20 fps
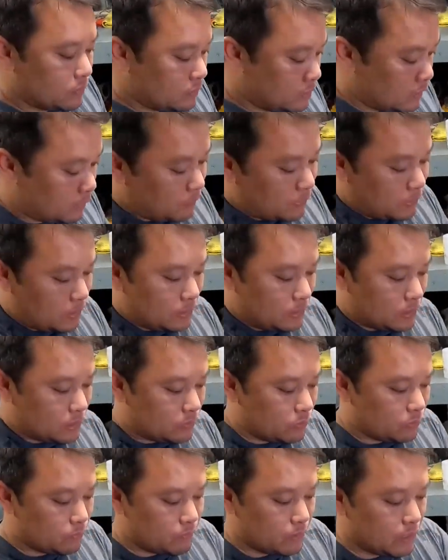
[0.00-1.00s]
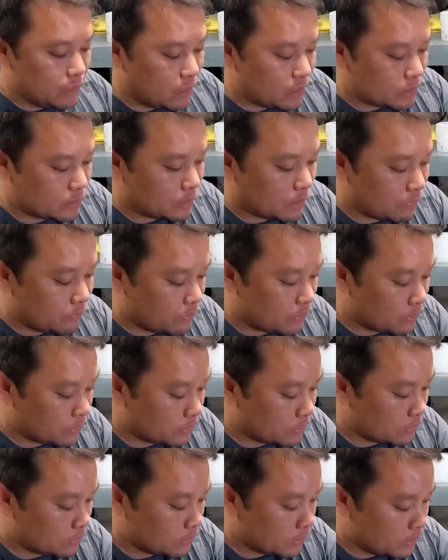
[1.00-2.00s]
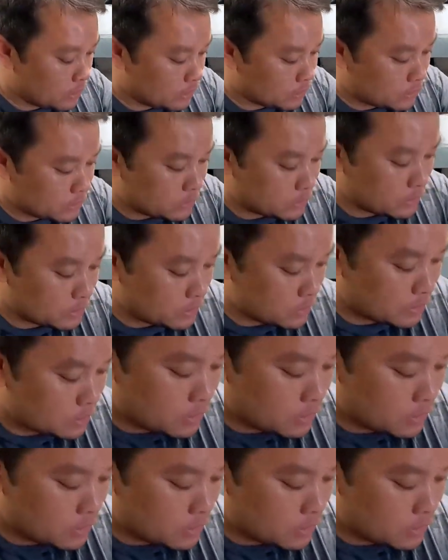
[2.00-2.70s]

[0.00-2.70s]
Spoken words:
Typically, this will be a 7-inch